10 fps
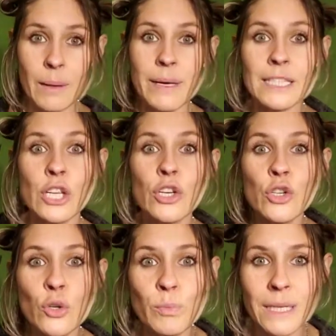But it's a
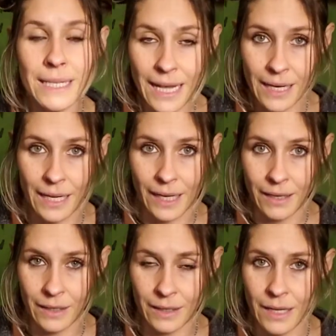new
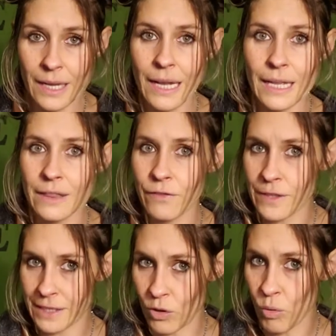beginning in the
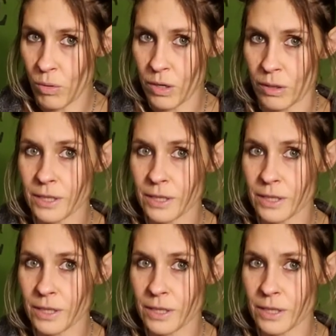physical world.